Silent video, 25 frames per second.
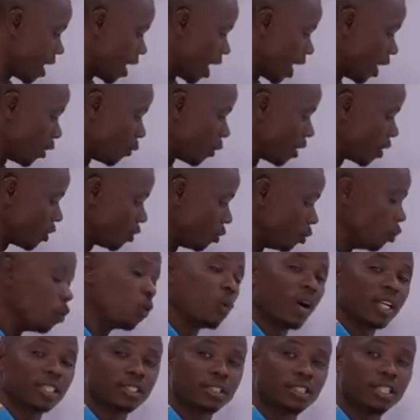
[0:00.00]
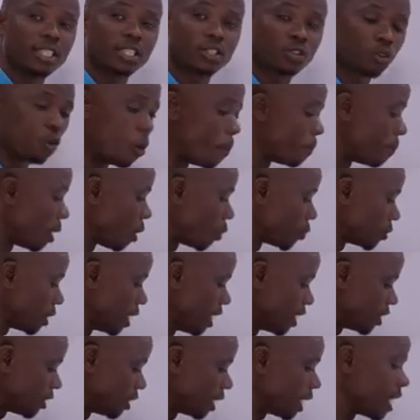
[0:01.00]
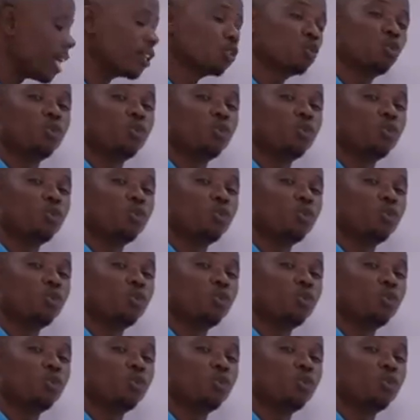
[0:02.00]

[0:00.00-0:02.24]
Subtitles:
And when you look at this compound, there are